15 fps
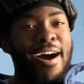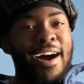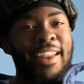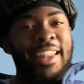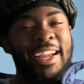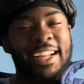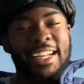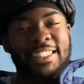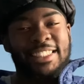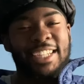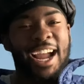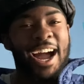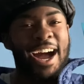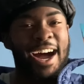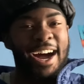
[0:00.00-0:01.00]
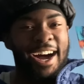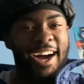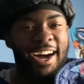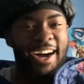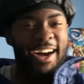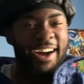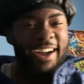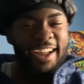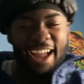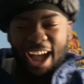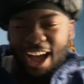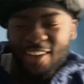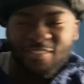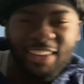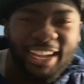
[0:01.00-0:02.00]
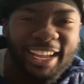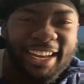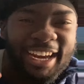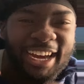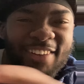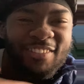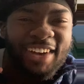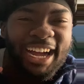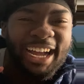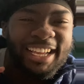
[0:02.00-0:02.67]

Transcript: look at y'all commenting on my